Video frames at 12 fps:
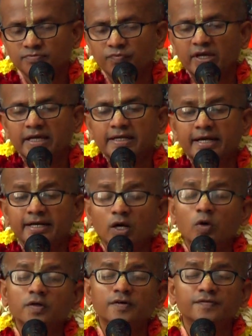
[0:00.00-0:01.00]
We can get
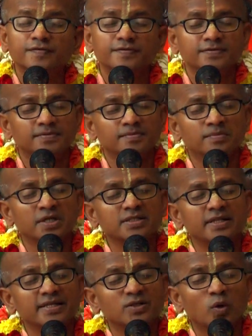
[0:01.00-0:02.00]
out of
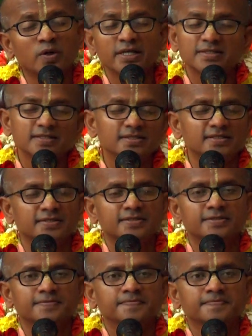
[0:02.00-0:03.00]
birth, death, old age,
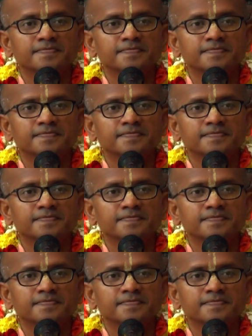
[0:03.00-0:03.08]
disease.